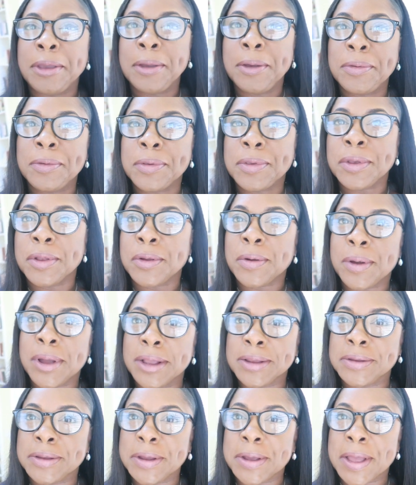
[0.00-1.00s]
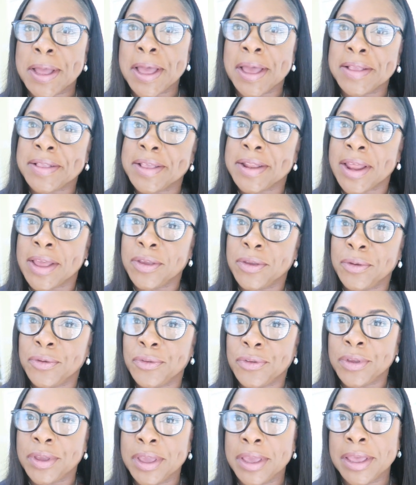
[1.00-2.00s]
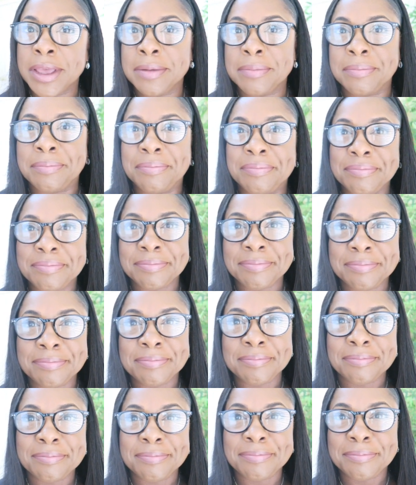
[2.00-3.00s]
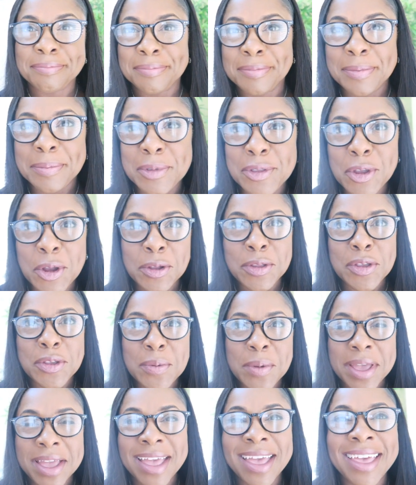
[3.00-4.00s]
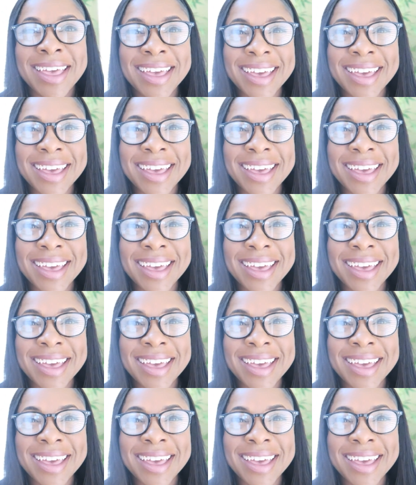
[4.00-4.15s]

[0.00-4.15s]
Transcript: here's a good question, guys, that I usually get. Let me turn this way.